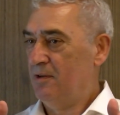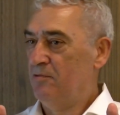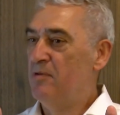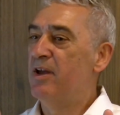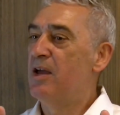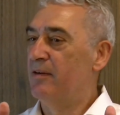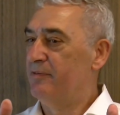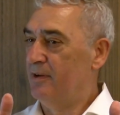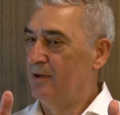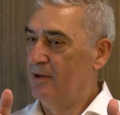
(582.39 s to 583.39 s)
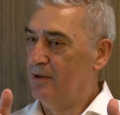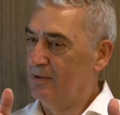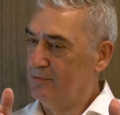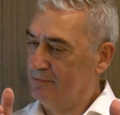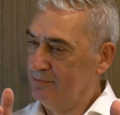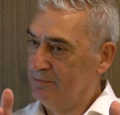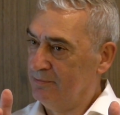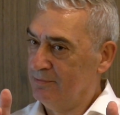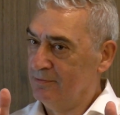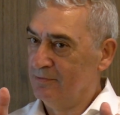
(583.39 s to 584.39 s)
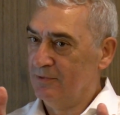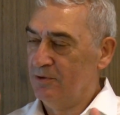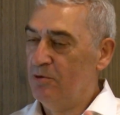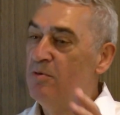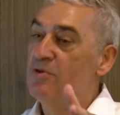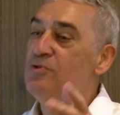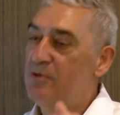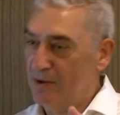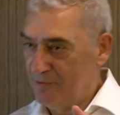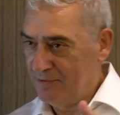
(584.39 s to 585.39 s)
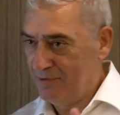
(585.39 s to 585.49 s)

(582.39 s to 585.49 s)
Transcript: we may have you have